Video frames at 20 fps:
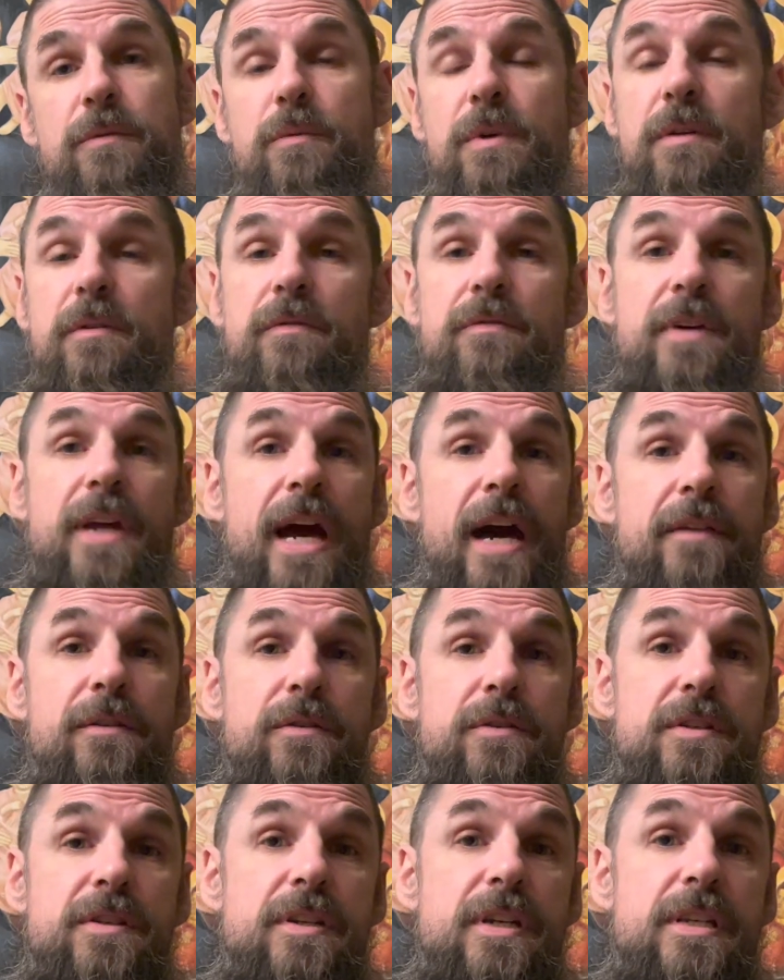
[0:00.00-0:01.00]
We've
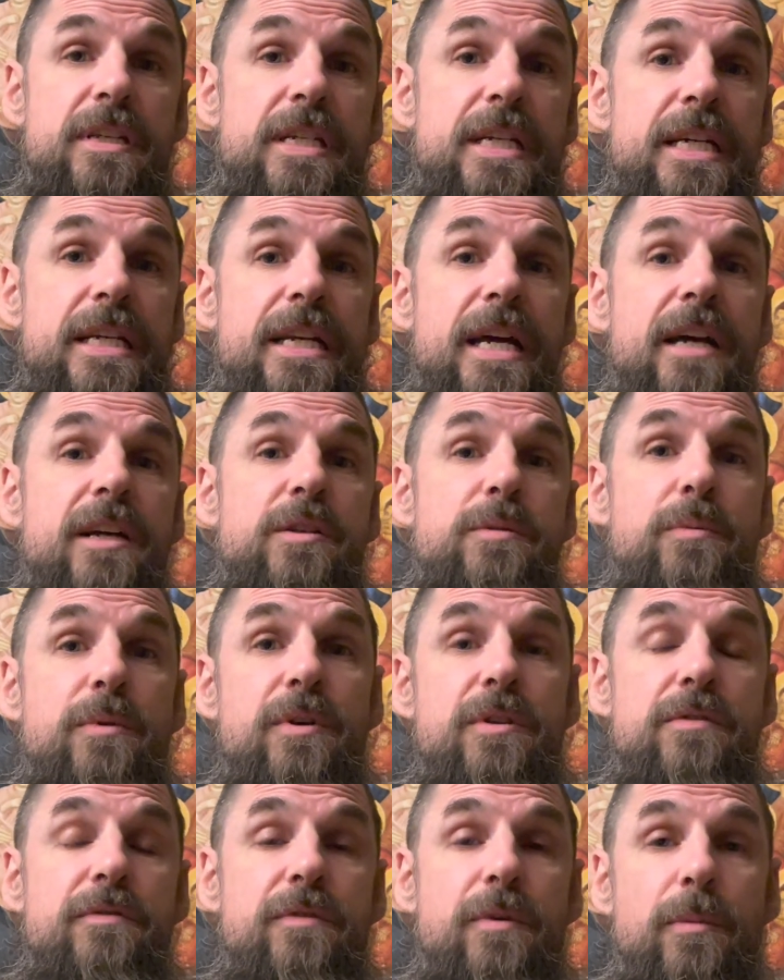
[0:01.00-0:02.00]
gathered 16
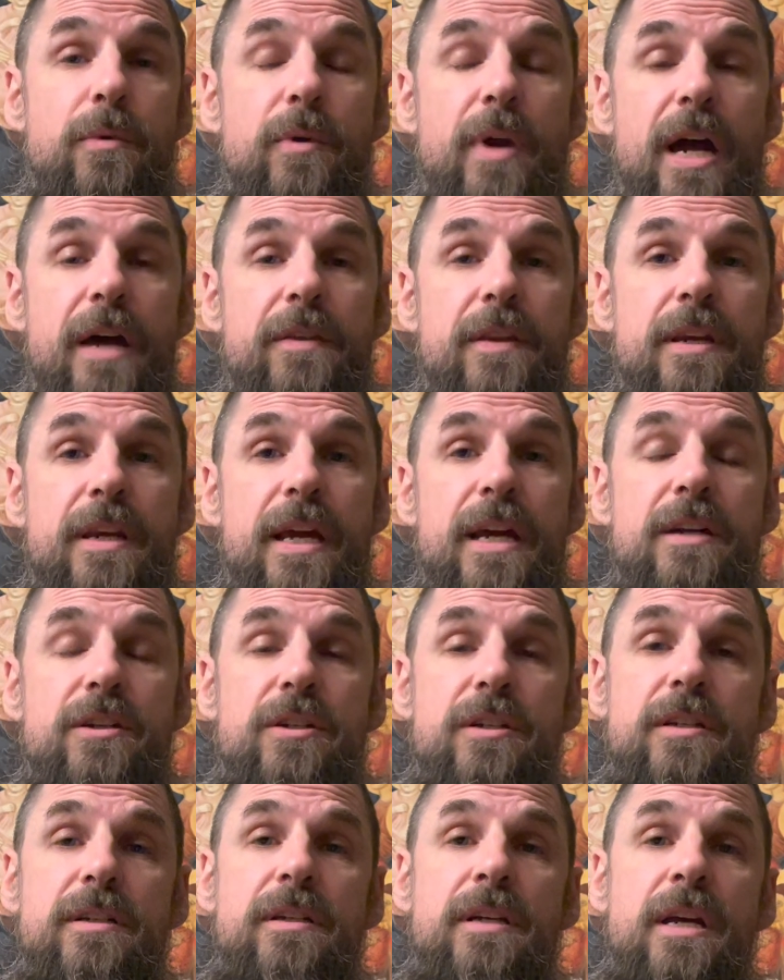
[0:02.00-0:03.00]
experts from around the
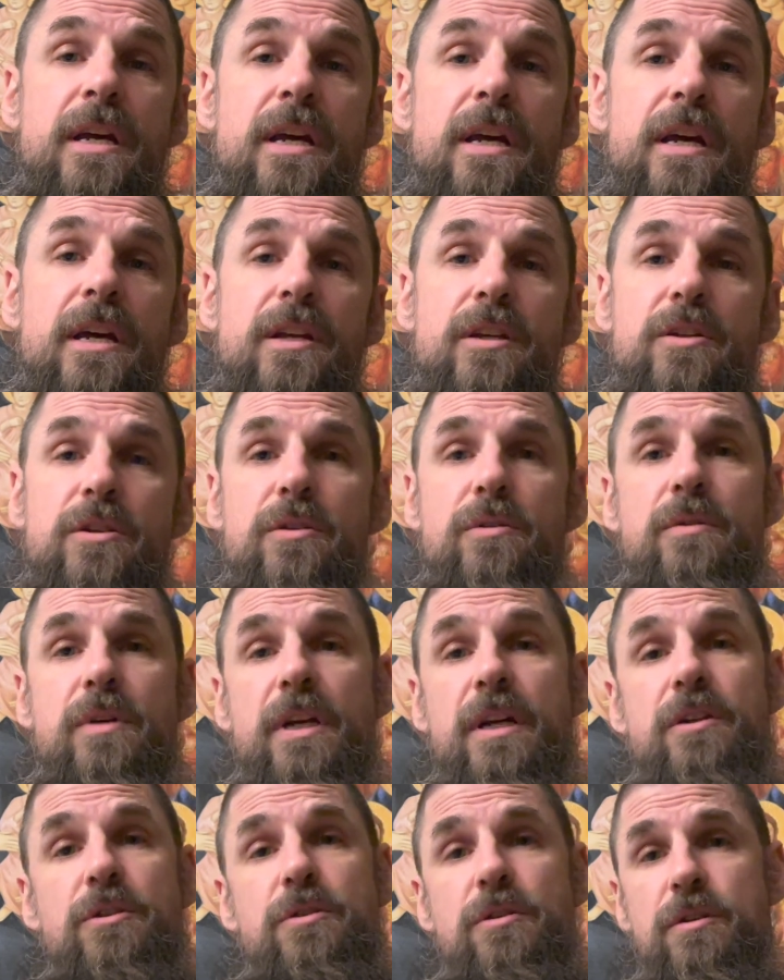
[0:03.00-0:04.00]
nation to
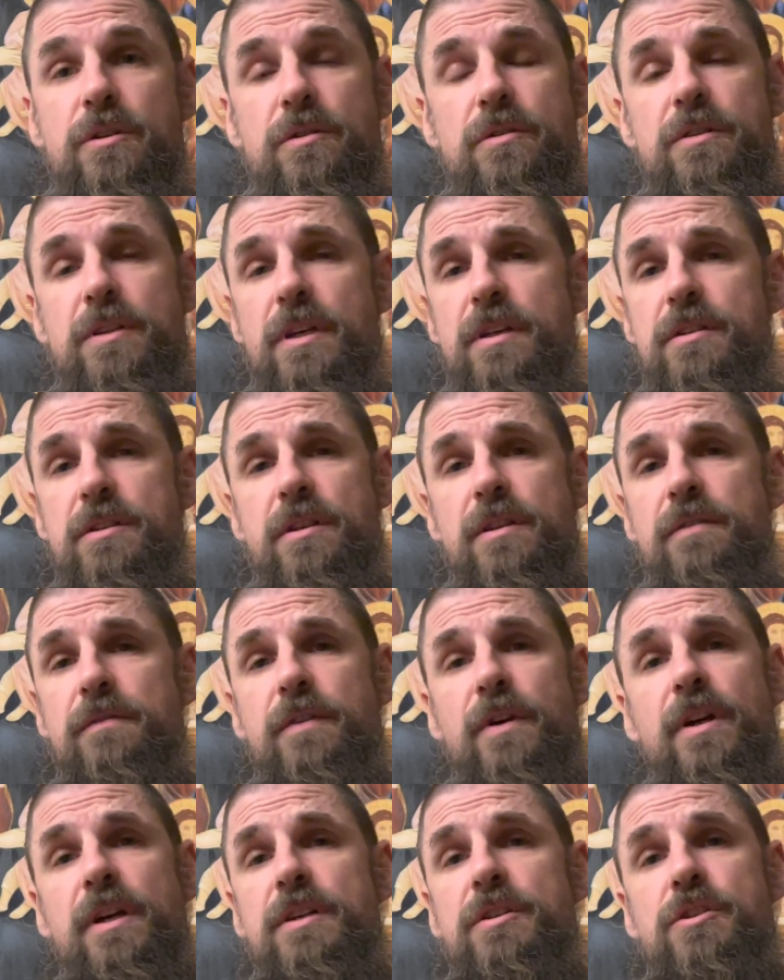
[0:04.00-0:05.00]
introduce us to the
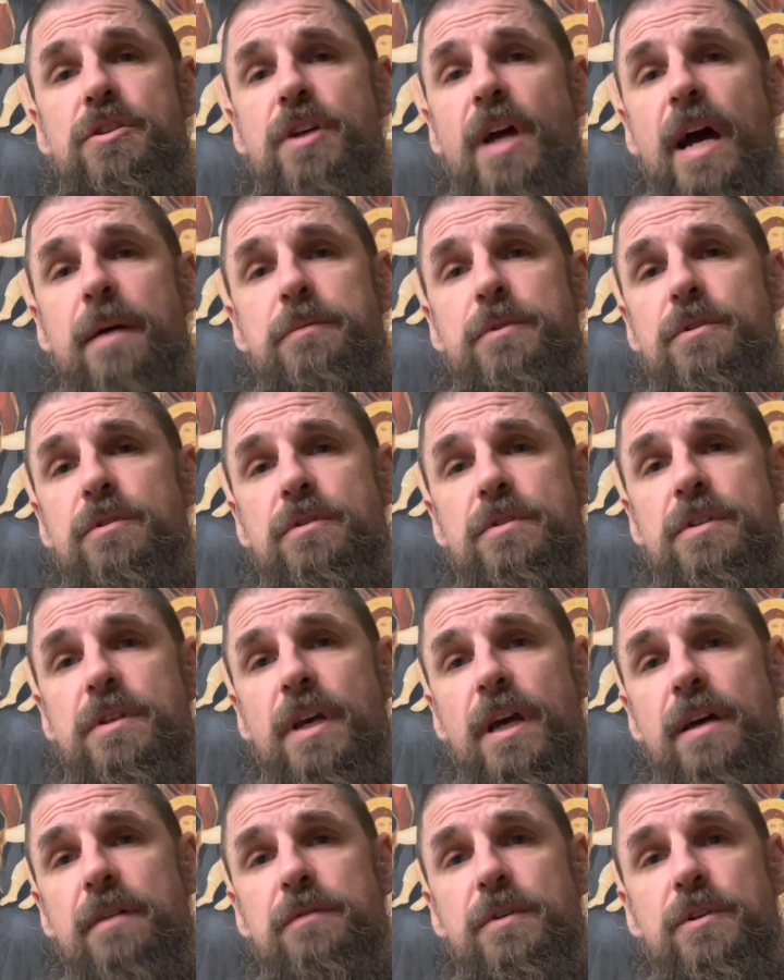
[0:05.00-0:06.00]
various chapters
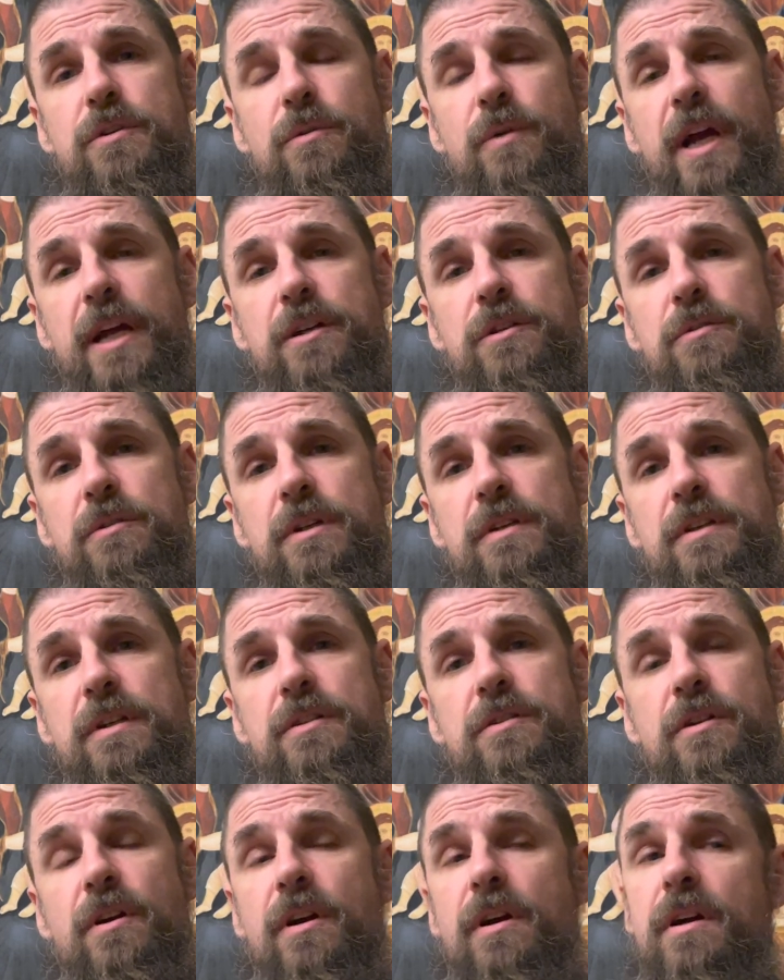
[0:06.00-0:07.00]
of the directory.
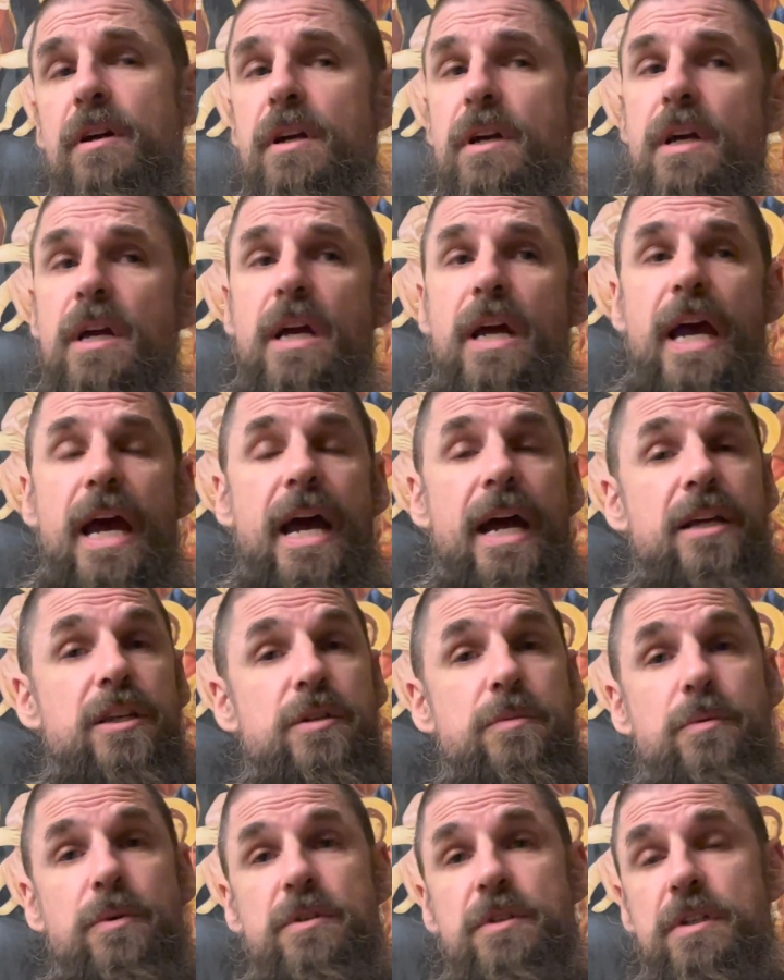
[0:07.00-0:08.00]
These are
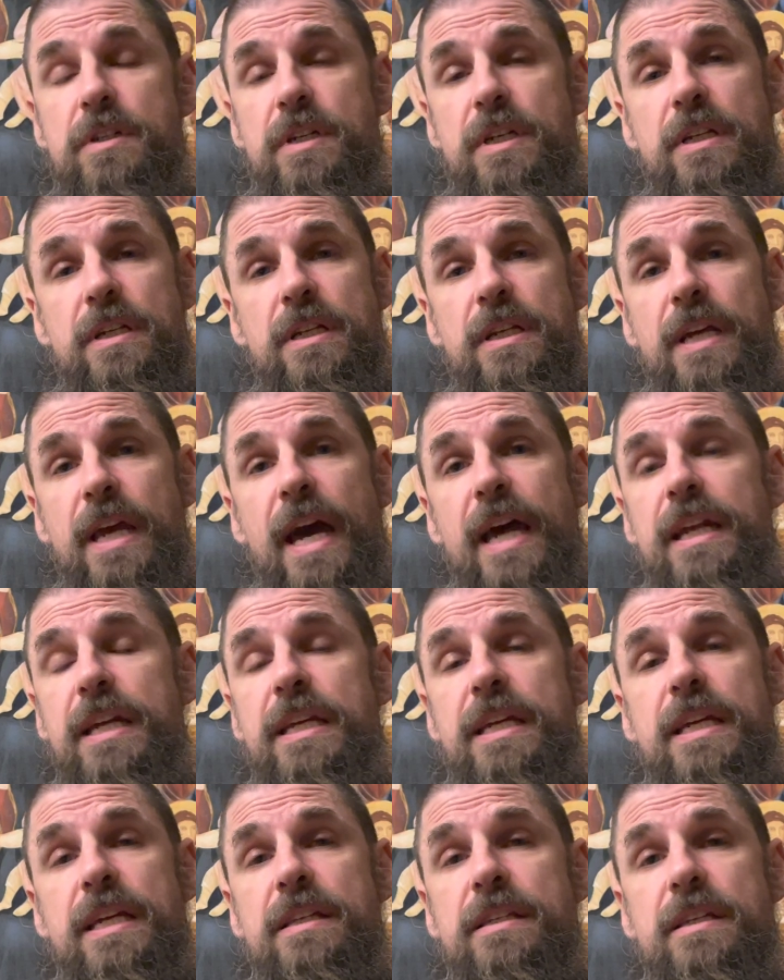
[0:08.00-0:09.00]
experts in
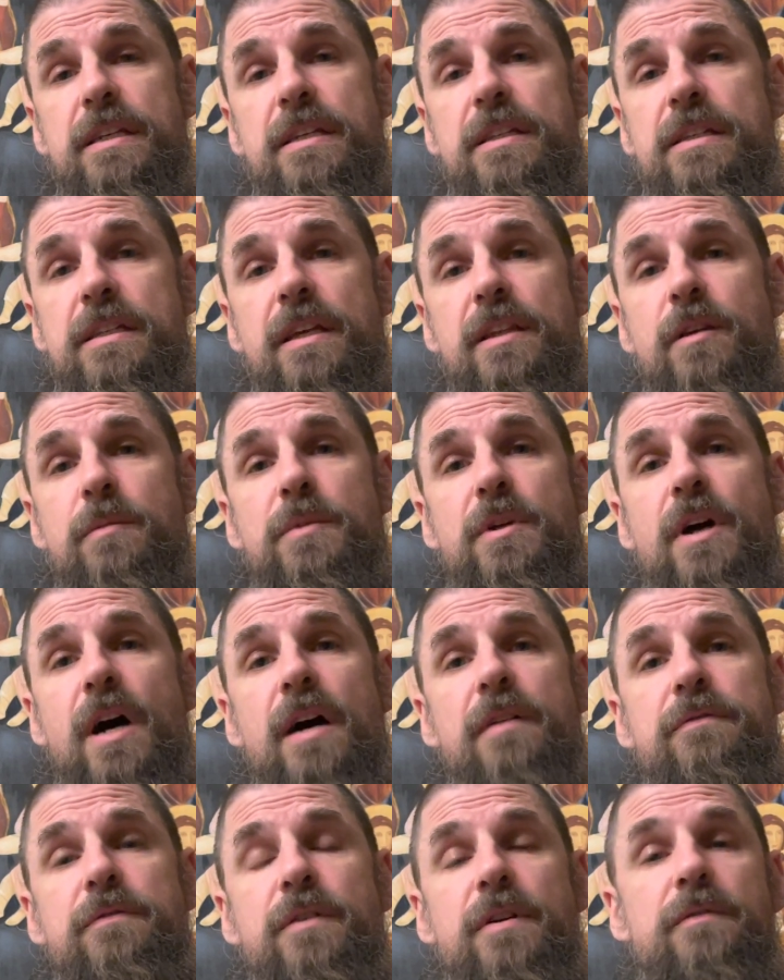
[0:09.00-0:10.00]
catechesis, and they'll be
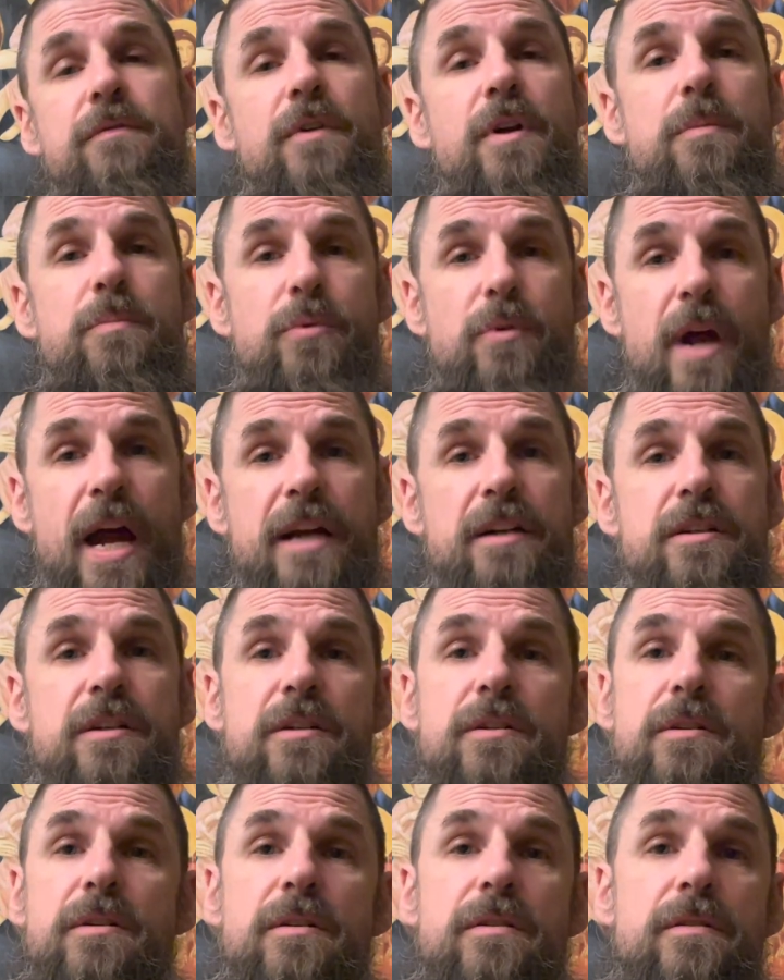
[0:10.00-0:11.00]
offering very
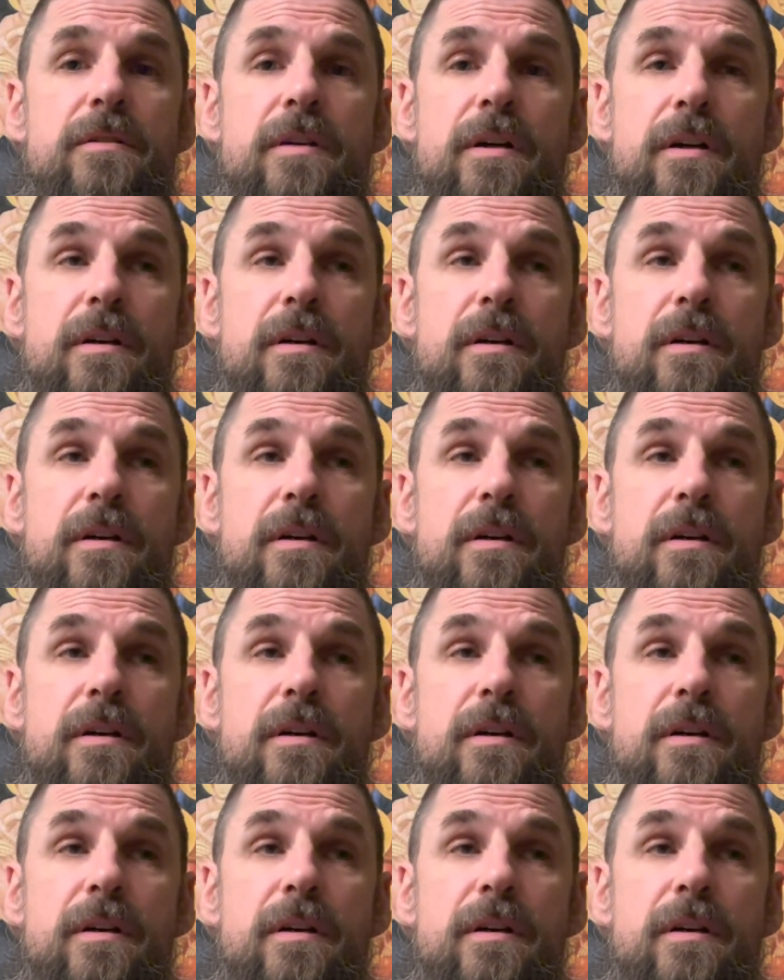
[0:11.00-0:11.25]
practical